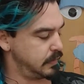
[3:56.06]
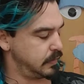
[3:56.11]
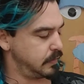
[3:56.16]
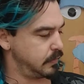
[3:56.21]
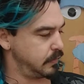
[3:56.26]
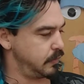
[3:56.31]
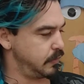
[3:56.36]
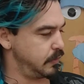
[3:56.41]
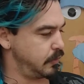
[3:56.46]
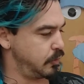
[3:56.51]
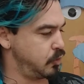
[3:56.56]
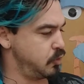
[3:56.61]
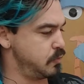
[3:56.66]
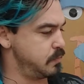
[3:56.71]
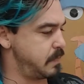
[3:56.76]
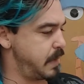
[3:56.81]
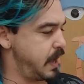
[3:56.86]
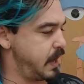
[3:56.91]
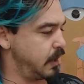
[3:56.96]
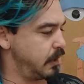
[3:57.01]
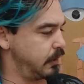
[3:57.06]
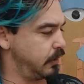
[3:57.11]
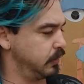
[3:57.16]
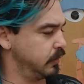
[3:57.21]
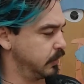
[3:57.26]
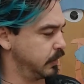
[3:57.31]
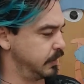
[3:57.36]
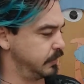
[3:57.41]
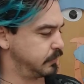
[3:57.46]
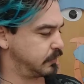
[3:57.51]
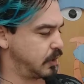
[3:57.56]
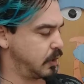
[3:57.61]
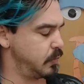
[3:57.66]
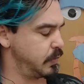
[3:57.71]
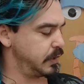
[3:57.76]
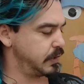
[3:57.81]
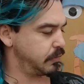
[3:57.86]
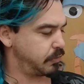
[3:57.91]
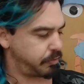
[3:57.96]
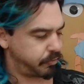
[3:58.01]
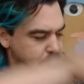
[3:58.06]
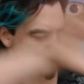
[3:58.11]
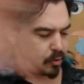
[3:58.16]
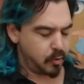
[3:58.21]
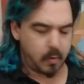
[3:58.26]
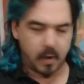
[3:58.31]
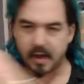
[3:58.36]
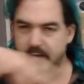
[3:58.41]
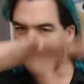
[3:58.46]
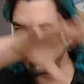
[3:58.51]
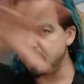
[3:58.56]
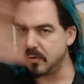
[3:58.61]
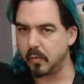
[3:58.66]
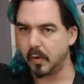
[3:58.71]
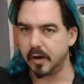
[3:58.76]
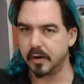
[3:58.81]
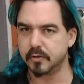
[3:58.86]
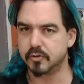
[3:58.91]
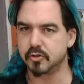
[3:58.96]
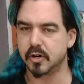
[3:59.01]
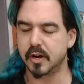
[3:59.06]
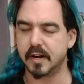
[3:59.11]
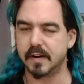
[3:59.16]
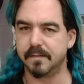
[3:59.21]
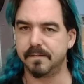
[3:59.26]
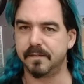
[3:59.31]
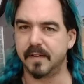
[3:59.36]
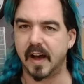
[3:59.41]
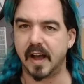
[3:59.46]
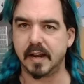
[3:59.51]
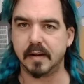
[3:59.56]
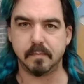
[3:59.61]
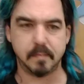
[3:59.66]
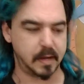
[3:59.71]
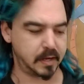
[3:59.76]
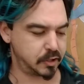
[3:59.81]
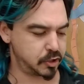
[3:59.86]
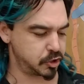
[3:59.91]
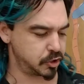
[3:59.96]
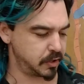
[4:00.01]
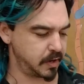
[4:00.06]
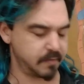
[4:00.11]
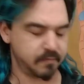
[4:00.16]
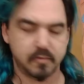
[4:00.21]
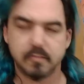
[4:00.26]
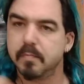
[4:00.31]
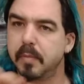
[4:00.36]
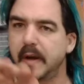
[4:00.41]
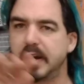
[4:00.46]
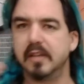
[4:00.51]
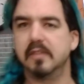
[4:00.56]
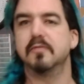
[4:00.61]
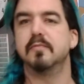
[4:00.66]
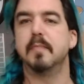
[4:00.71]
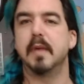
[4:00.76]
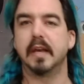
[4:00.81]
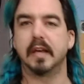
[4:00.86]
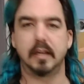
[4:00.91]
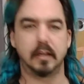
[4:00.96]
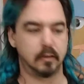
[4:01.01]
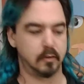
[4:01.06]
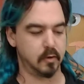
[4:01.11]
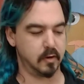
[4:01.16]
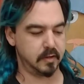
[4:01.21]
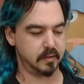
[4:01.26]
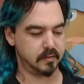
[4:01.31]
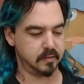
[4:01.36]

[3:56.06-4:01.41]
Who mayor is going through everywhere trying to make sure everybody's making noise,